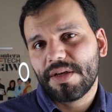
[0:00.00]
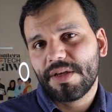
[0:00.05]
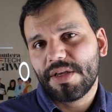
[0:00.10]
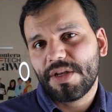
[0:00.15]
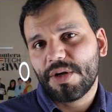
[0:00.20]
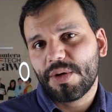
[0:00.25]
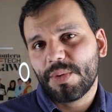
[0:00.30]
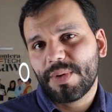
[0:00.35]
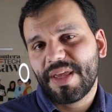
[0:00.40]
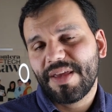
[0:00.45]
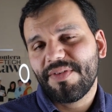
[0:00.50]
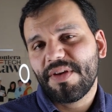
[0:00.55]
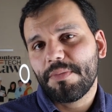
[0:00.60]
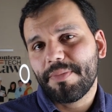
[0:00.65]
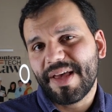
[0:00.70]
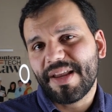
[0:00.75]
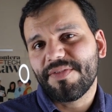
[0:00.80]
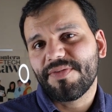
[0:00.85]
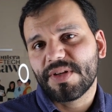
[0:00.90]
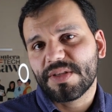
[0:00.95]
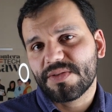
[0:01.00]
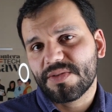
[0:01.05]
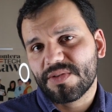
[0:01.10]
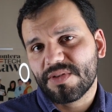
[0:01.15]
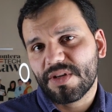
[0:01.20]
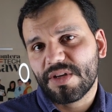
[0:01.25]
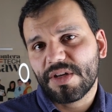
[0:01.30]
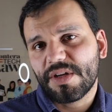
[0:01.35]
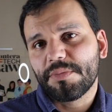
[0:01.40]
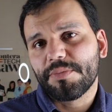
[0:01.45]
you know, giving benefits
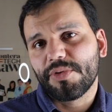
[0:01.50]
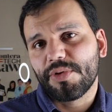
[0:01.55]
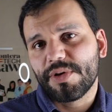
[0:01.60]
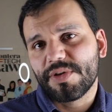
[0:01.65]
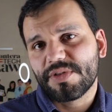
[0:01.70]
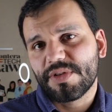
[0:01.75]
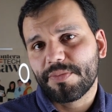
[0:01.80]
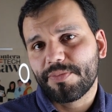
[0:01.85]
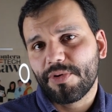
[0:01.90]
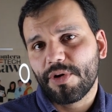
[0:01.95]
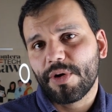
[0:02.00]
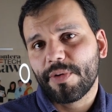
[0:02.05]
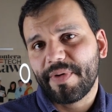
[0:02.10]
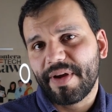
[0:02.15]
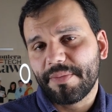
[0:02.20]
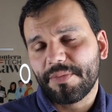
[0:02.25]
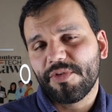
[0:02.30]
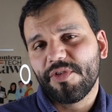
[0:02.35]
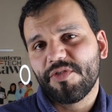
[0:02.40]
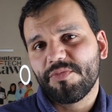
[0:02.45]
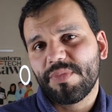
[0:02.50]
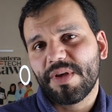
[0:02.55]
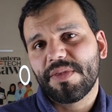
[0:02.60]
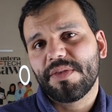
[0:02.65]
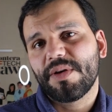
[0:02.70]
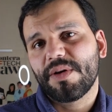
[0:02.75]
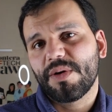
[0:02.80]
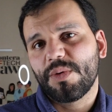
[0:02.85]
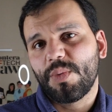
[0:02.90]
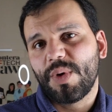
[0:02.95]
to good employers in the program who have
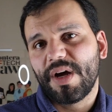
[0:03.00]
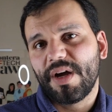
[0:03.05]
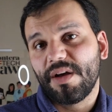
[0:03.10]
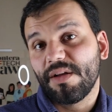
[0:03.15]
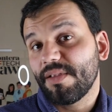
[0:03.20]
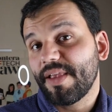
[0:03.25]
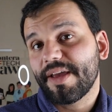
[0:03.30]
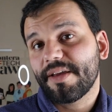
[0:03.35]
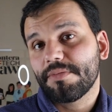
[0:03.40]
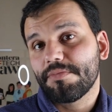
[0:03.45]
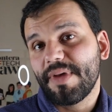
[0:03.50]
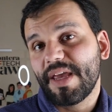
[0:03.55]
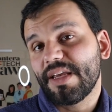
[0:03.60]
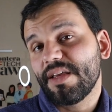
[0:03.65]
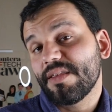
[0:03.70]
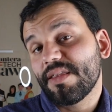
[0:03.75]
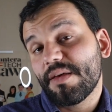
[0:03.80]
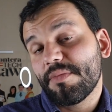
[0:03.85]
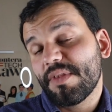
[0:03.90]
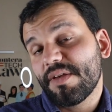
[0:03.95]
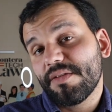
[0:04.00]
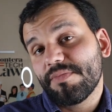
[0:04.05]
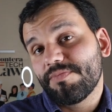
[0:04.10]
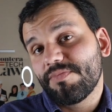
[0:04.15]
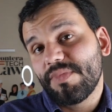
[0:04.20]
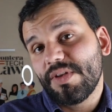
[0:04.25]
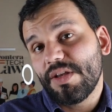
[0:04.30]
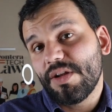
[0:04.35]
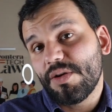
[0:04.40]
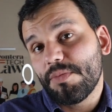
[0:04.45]
been there a while, like making
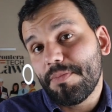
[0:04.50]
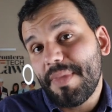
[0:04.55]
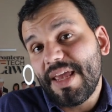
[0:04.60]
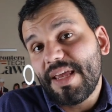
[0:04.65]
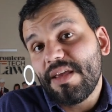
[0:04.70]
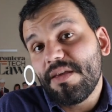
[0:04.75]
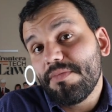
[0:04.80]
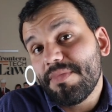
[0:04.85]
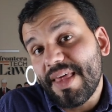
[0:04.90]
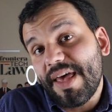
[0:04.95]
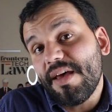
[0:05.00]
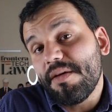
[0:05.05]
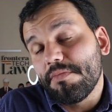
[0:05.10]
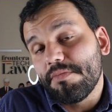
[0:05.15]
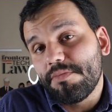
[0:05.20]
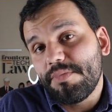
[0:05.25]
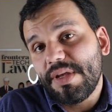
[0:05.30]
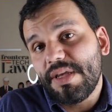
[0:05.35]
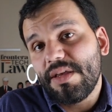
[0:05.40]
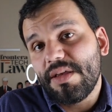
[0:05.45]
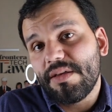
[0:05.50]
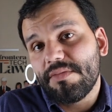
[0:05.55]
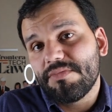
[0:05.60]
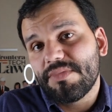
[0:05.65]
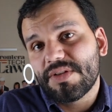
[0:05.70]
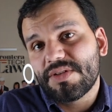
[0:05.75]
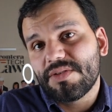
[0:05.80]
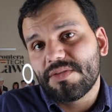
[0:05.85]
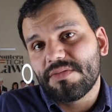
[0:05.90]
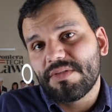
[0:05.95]
them be
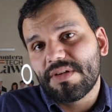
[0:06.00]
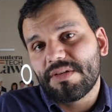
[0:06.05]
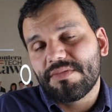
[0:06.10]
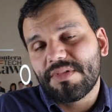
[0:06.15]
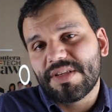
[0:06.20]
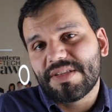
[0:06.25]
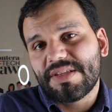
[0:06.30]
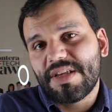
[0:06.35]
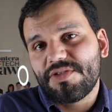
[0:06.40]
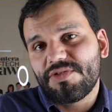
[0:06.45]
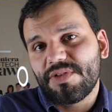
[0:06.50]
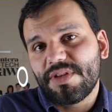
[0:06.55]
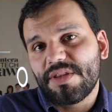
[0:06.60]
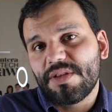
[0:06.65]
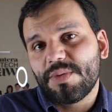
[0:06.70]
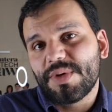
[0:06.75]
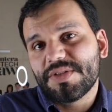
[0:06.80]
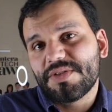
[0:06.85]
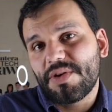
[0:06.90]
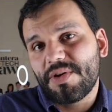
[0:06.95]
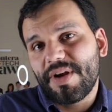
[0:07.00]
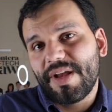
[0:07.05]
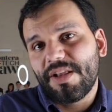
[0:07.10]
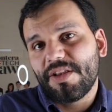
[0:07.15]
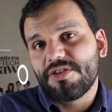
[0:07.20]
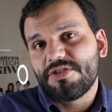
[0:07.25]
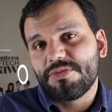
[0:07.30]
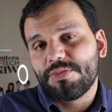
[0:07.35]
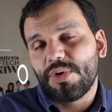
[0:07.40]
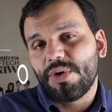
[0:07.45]
essentially the ones that are
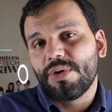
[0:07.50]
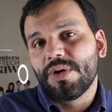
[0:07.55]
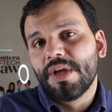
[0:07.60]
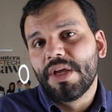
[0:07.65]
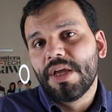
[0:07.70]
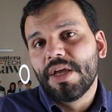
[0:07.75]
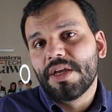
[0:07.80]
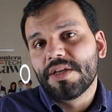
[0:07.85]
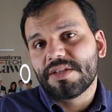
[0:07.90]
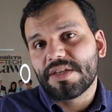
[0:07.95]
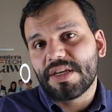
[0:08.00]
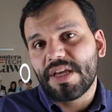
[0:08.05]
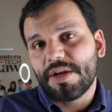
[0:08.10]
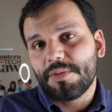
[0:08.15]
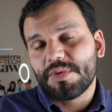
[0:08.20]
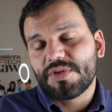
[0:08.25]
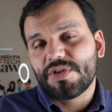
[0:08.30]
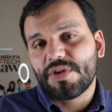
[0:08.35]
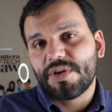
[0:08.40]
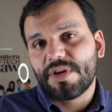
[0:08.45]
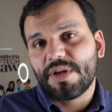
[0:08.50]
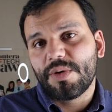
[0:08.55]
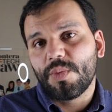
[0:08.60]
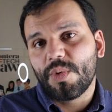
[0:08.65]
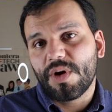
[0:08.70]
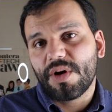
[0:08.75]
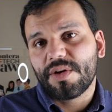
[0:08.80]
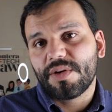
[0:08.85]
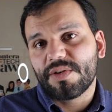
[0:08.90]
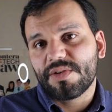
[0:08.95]
eligible to get returning
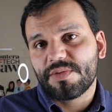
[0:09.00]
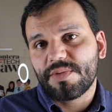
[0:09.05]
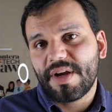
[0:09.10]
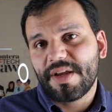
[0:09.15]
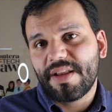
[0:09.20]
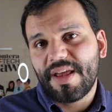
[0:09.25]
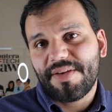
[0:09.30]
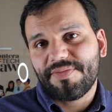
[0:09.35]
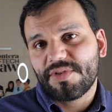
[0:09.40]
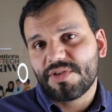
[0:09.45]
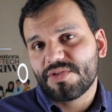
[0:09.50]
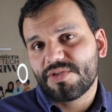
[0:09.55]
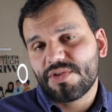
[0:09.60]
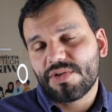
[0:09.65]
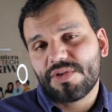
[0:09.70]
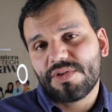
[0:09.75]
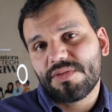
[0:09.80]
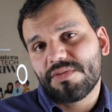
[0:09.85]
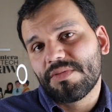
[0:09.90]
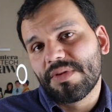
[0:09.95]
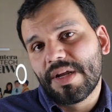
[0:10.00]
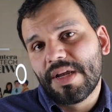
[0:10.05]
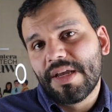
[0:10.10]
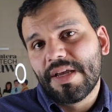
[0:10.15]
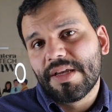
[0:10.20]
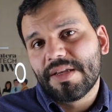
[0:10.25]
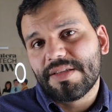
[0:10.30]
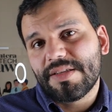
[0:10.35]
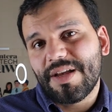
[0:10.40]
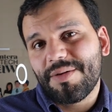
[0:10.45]
workers, right? After a certain
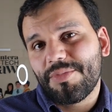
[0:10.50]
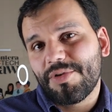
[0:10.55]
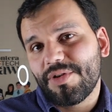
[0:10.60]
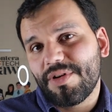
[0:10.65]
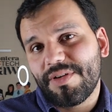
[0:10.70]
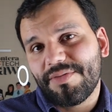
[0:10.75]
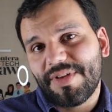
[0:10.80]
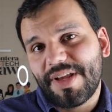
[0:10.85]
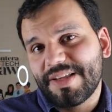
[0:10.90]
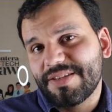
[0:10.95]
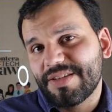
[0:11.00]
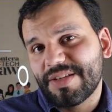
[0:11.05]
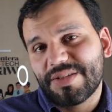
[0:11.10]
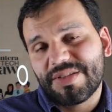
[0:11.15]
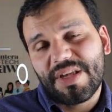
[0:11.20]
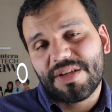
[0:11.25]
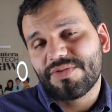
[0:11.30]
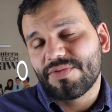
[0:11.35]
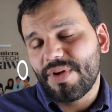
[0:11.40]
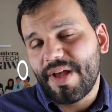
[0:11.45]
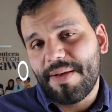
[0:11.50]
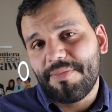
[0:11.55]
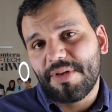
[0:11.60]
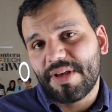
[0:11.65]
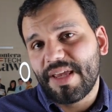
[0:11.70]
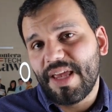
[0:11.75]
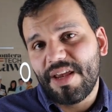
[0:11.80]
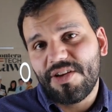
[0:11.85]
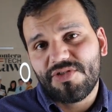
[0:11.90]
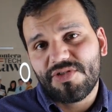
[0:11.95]
number of like successful
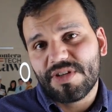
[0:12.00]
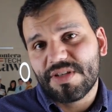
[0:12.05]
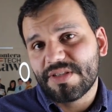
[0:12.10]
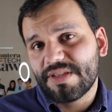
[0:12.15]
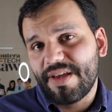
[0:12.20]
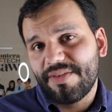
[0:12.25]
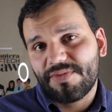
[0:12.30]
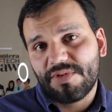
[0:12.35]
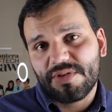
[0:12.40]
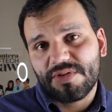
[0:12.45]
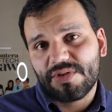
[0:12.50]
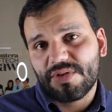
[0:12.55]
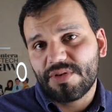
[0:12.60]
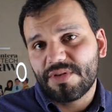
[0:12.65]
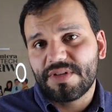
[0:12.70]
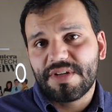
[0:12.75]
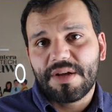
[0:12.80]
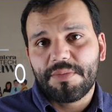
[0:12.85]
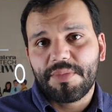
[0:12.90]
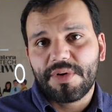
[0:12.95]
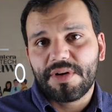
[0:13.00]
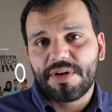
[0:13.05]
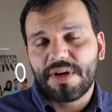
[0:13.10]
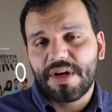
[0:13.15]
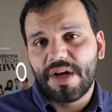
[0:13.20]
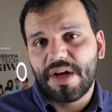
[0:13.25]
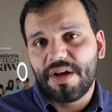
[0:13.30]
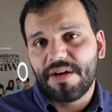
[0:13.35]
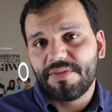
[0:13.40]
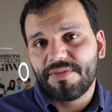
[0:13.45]
applications, after a certain number
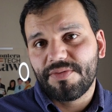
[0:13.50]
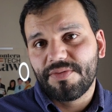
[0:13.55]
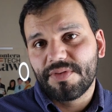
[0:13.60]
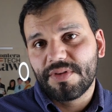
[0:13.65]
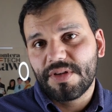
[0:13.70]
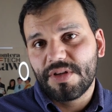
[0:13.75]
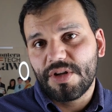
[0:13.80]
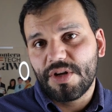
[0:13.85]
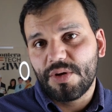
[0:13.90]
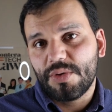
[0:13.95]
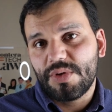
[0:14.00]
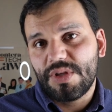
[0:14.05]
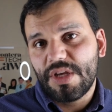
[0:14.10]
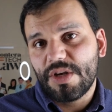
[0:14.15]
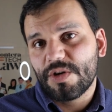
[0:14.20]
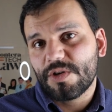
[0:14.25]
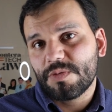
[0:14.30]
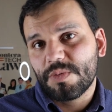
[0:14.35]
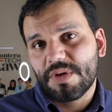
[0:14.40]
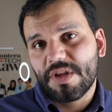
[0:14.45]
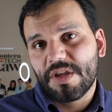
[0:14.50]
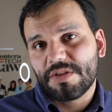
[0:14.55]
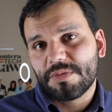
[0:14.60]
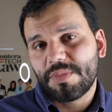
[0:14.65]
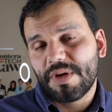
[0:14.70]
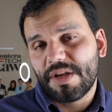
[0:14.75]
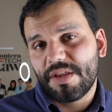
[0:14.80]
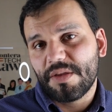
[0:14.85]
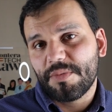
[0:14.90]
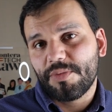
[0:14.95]
of, you know, years
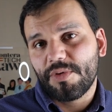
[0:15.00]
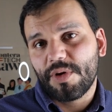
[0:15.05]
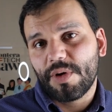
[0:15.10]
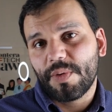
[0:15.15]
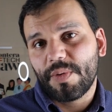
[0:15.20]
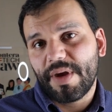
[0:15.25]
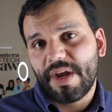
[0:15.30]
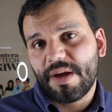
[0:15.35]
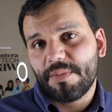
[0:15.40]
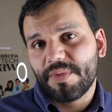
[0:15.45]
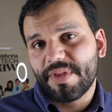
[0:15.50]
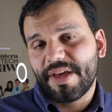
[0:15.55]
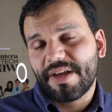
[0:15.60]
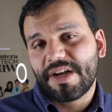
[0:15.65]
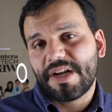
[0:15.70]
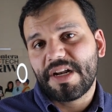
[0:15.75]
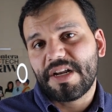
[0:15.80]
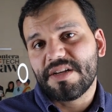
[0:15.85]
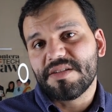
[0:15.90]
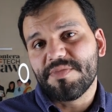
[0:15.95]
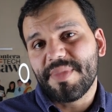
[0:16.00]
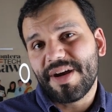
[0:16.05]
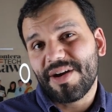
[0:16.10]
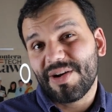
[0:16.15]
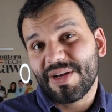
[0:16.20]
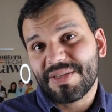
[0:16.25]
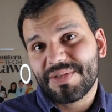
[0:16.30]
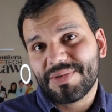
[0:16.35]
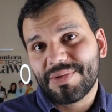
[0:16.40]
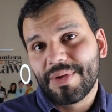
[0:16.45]
participating in the program without any
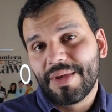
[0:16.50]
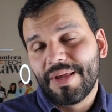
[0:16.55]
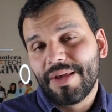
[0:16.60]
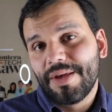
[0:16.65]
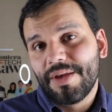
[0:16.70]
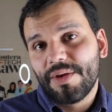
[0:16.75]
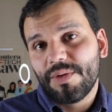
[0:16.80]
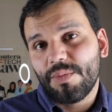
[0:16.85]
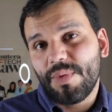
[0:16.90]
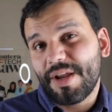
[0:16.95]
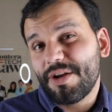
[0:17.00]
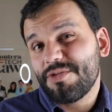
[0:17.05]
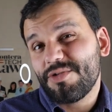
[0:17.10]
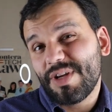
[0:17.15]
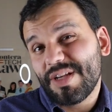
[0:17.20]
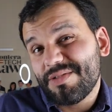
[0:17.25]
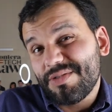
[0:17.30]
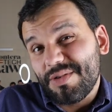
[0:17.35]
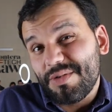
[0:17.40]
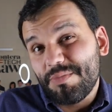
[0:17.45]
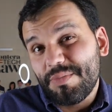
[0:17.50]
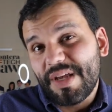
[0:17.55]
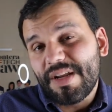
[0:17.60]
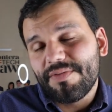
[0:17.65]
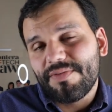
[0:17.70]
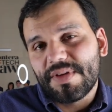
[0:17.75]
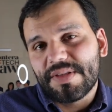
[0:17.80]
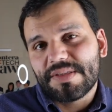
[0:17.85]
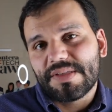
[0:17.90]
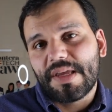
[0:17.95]
demerits, why don't you get certain
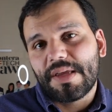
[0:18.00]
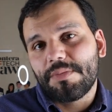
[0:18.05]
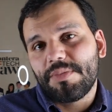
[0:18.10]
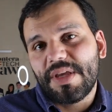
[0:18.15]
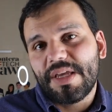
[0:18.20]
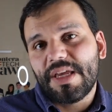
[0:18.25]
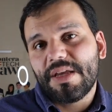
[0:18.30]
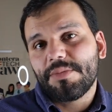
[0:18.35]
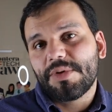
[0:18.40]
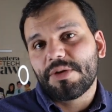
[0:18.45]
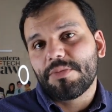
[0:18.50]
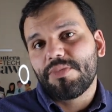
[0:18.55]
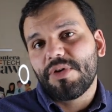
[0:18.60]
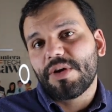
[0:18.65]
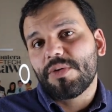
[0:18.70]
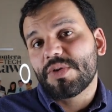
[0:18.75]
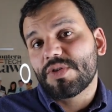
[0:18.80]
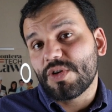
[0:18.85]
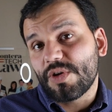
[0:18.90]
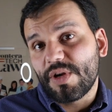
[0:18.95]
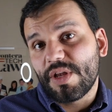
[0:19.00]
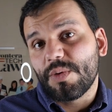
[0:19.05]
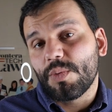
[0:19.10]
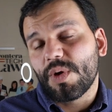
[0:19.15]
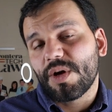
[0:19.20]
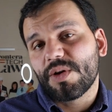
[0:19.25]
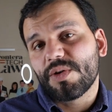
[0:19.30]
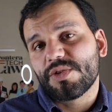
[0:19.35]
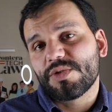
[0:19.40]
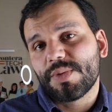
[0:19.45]
benefits like being able to bring returning
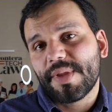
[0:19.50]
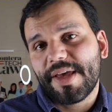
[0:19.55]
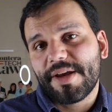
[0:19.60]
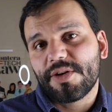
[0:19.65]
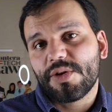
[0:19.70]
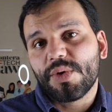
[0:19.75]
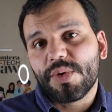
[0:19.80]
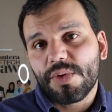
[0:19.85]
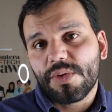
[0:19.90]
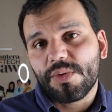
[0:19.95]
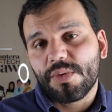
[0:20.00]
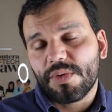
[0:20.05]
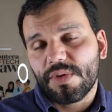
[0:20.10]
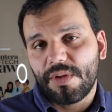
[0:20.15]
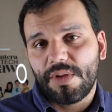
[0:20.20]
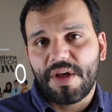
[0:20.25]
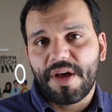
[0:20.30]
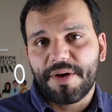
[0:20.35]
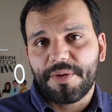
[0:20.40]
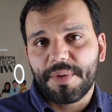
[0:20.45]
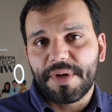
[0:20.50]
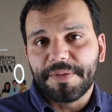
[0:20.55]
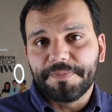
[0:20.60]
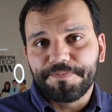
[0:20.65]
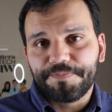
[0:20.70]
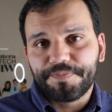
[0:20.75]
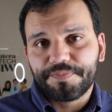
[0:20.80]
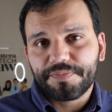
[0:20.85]
workers without going through the lottery?